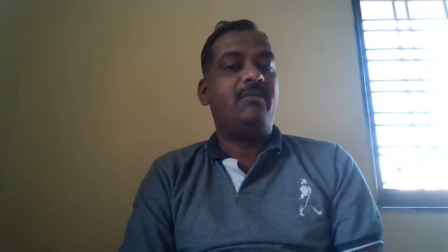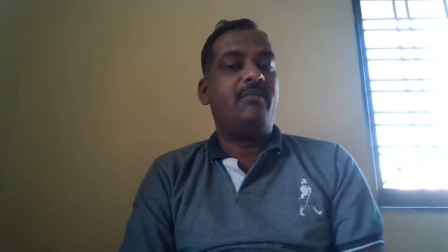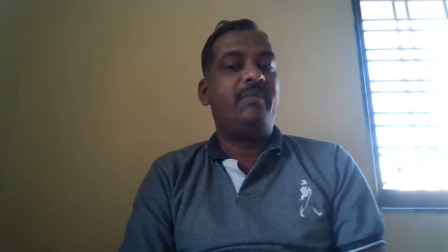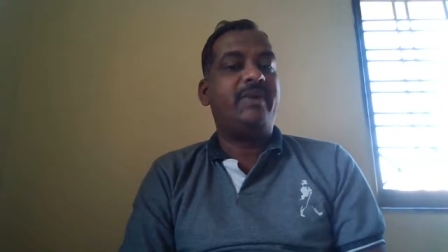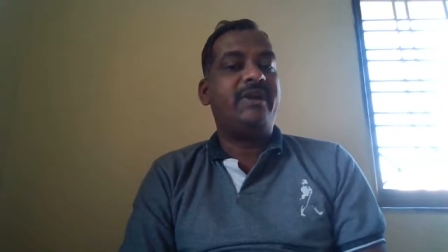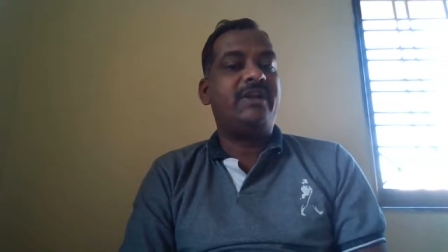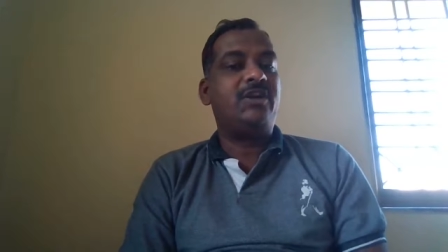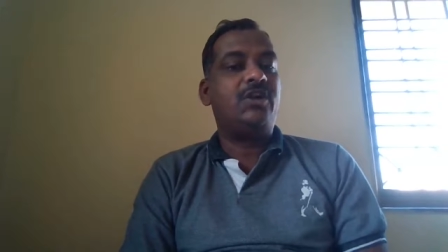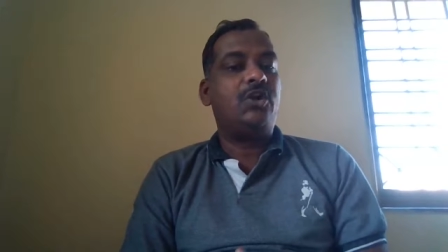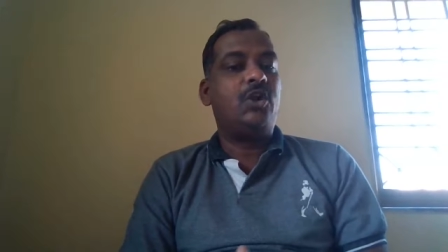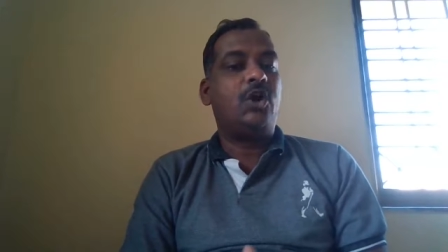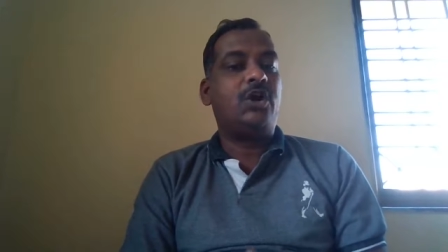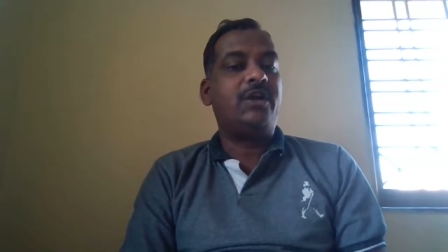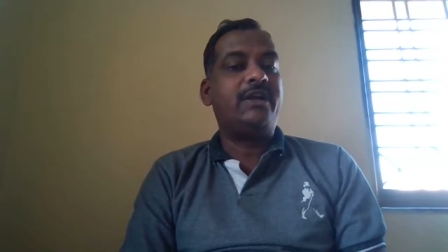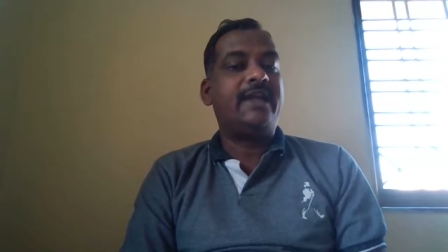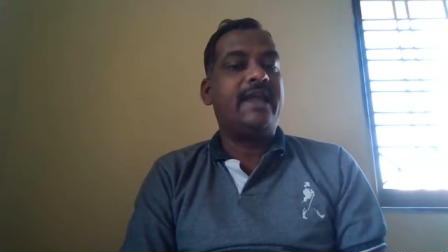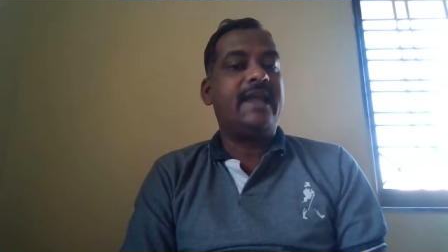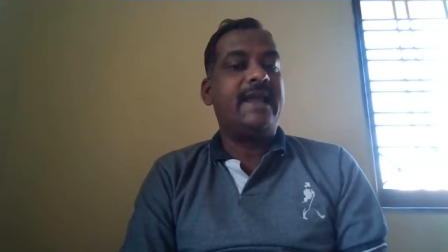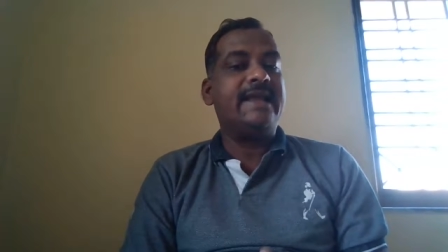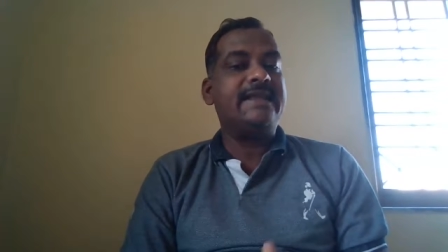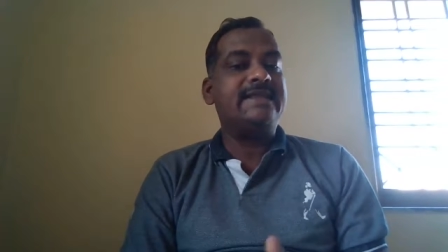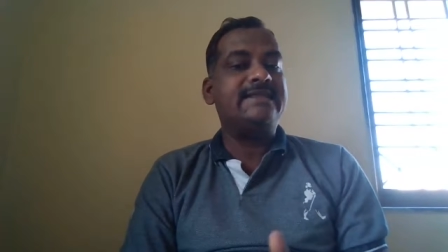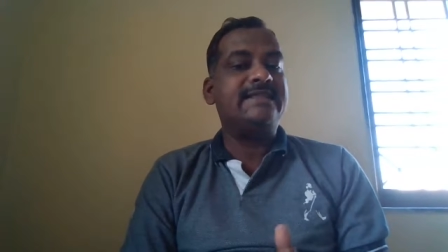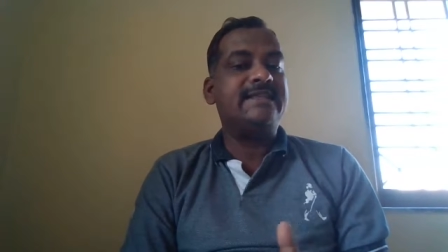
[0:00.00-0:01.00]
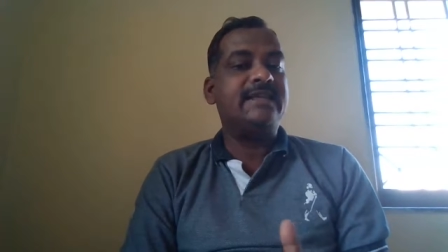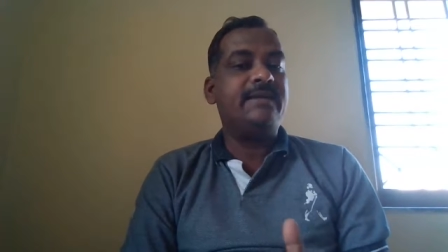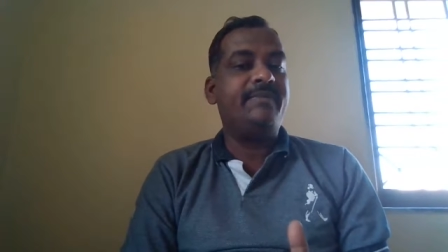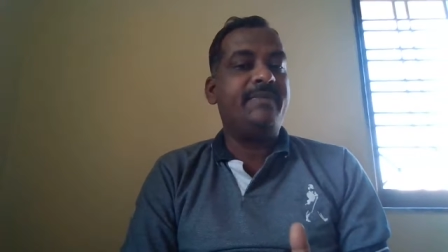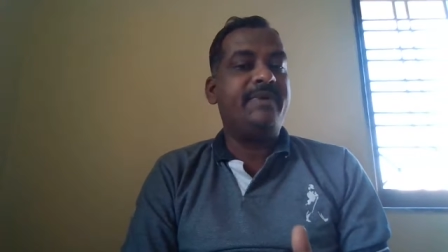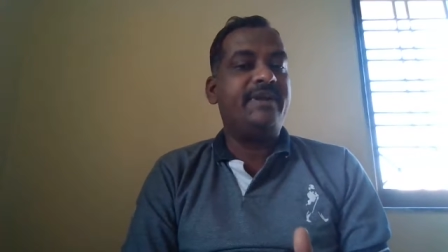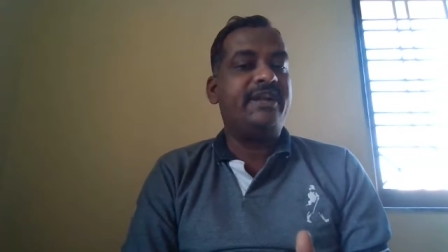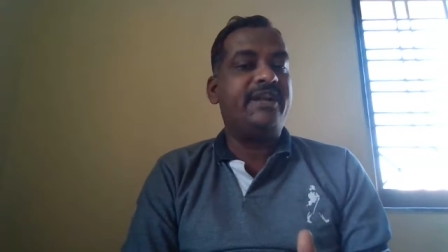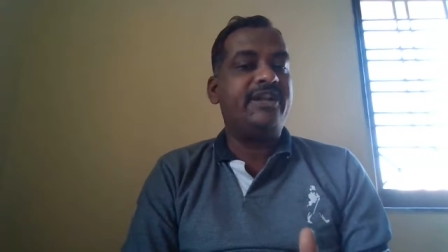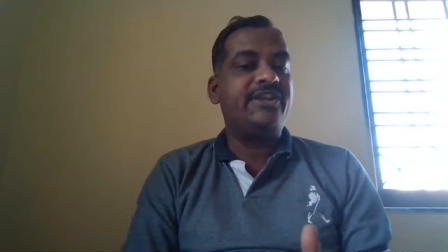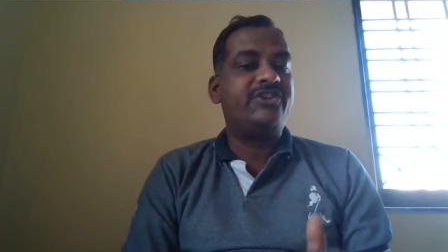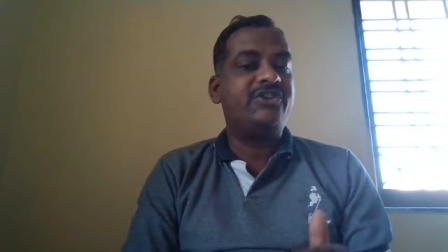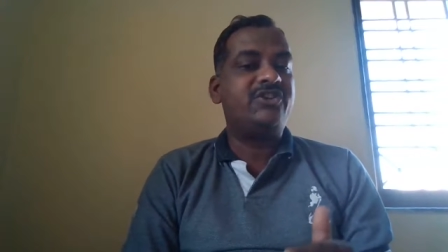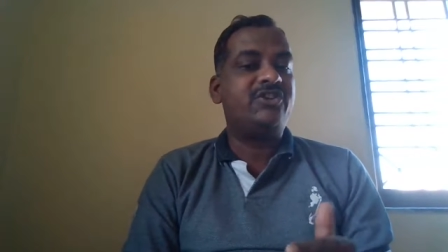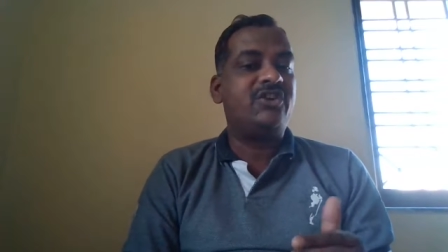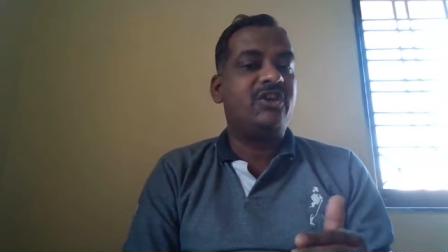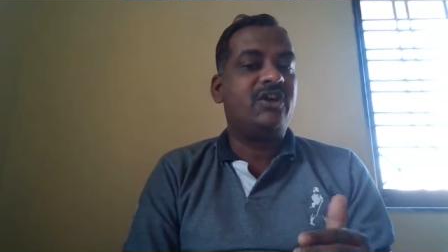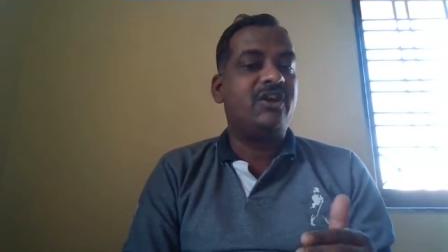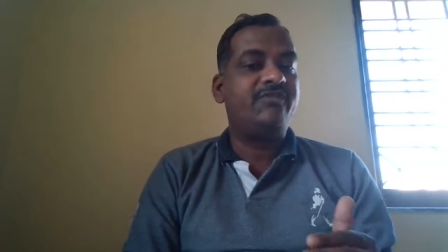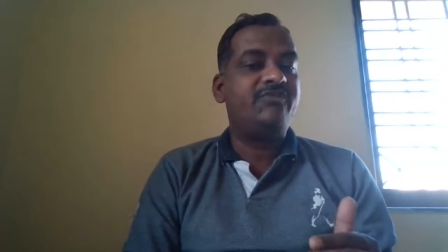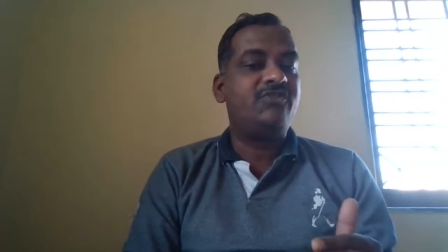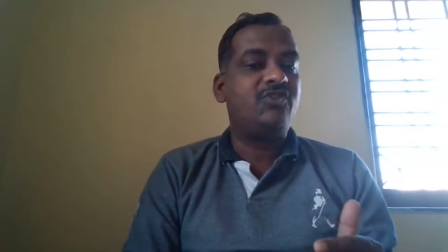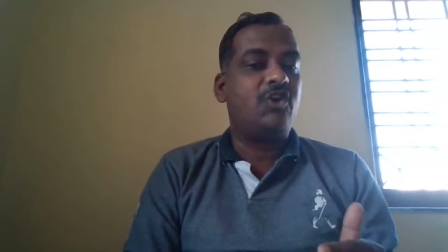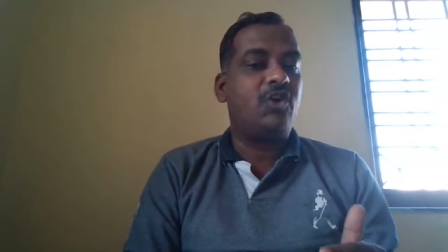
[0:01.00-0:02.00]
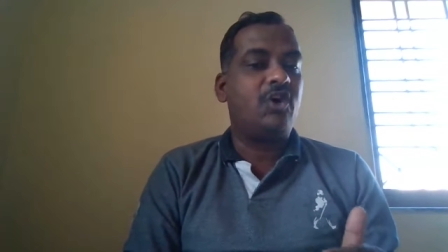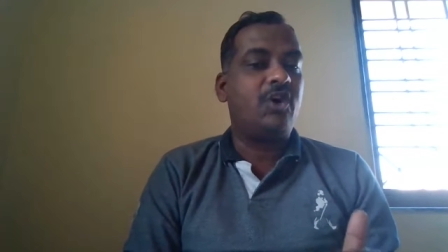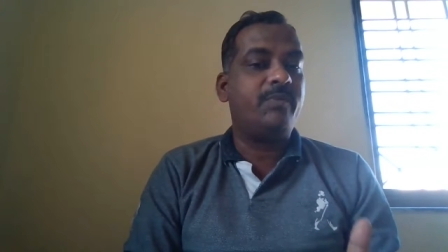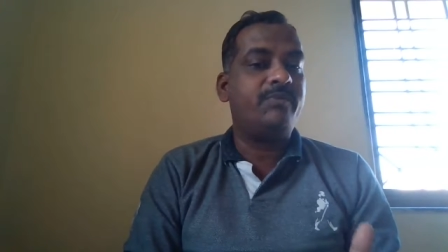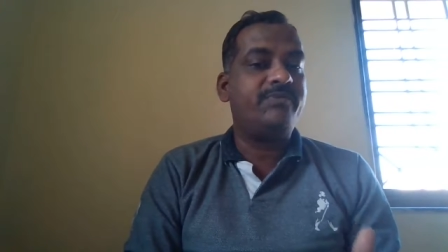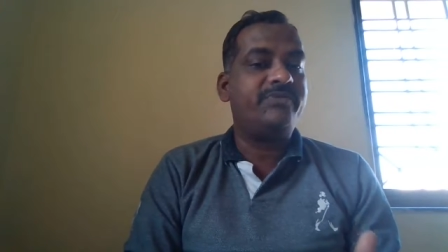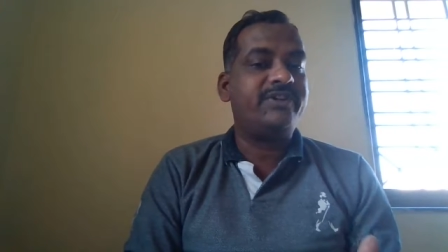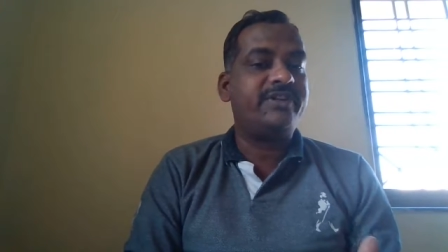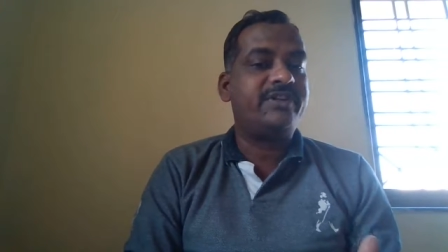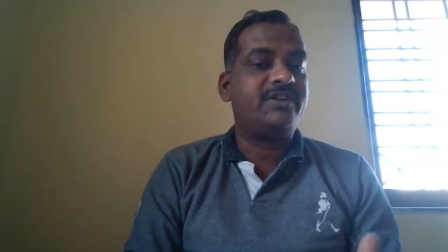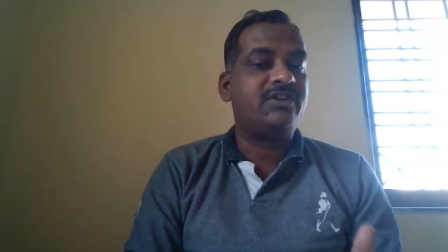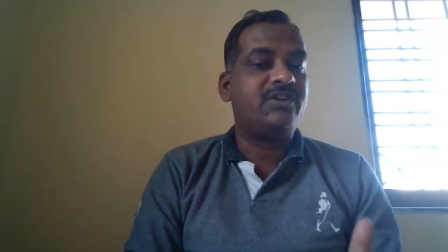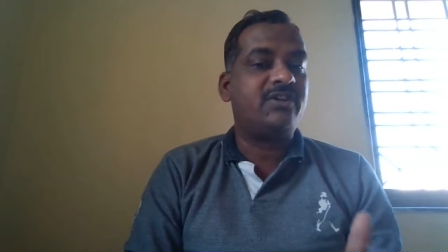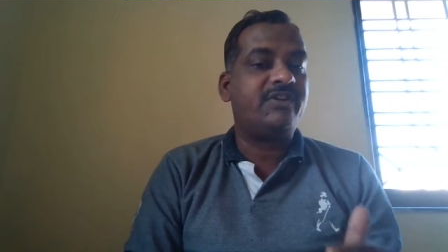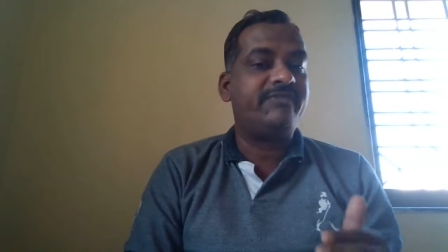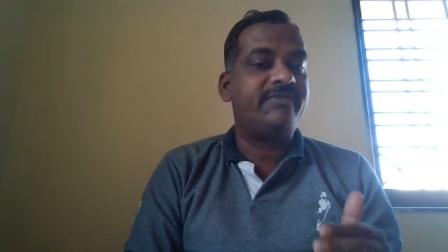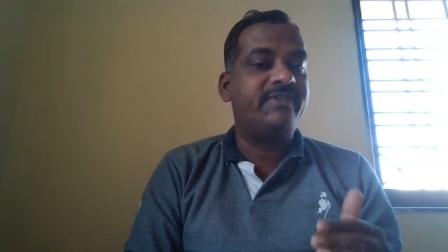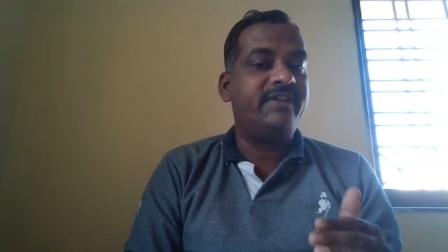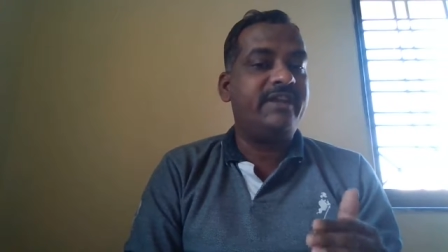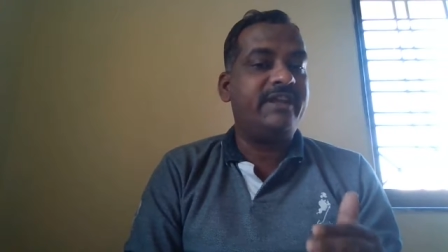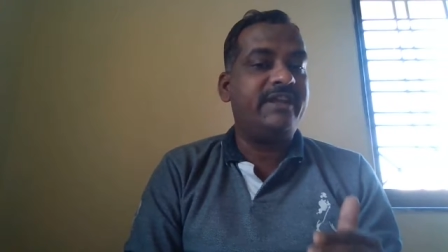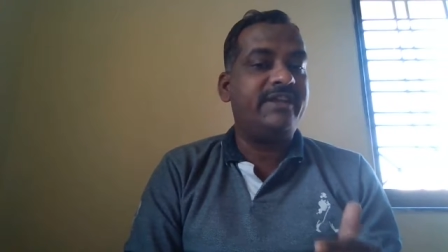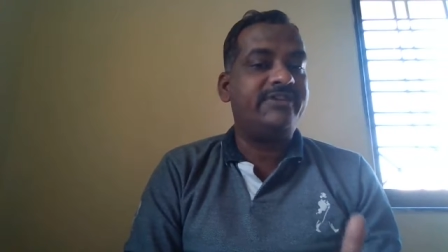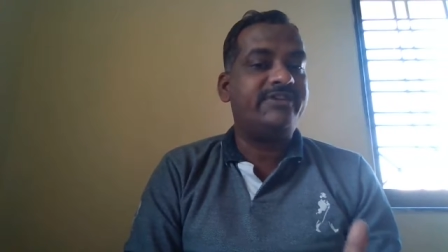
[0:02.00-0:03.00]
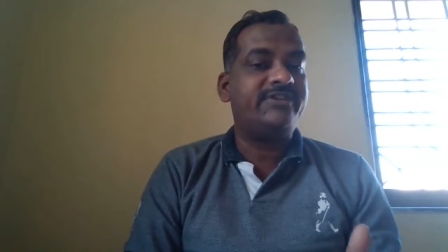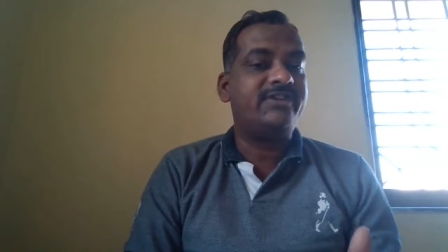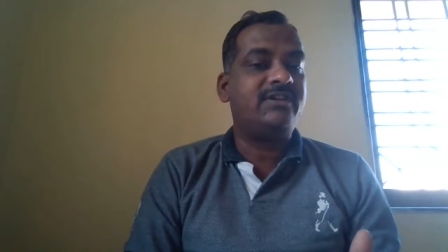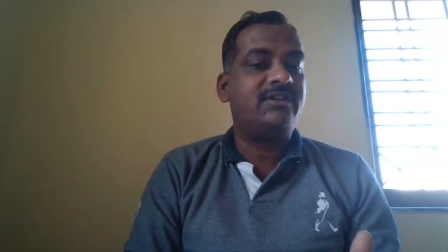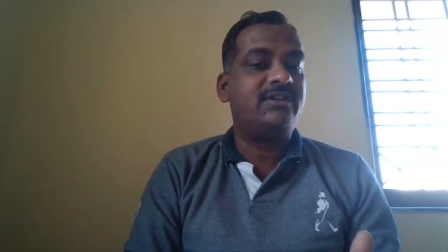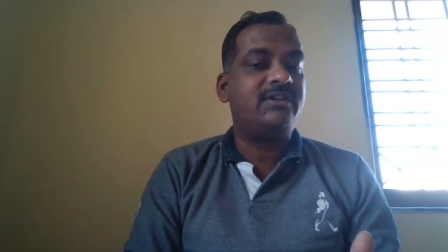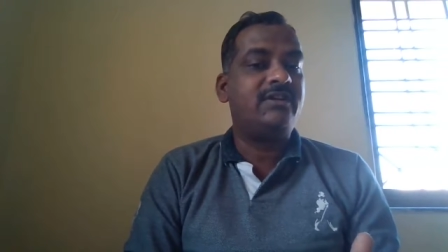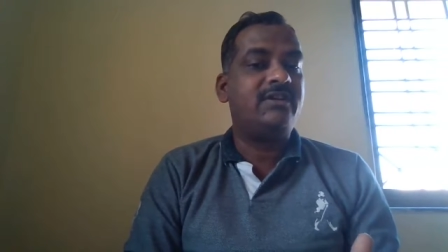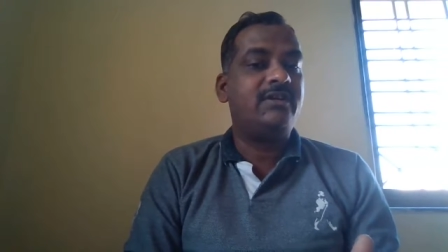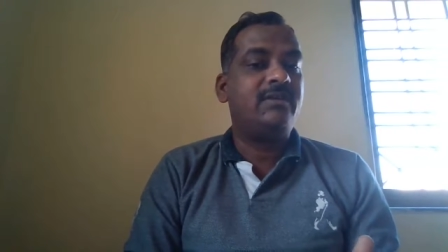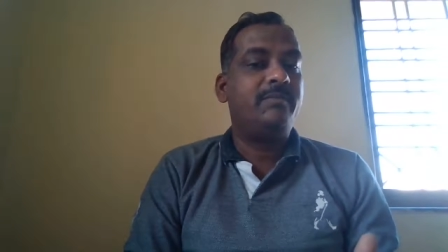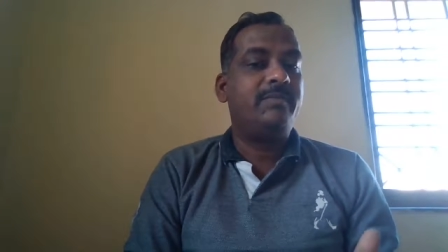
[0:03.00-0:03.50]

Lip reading: but not as the imitation of the object of the nature,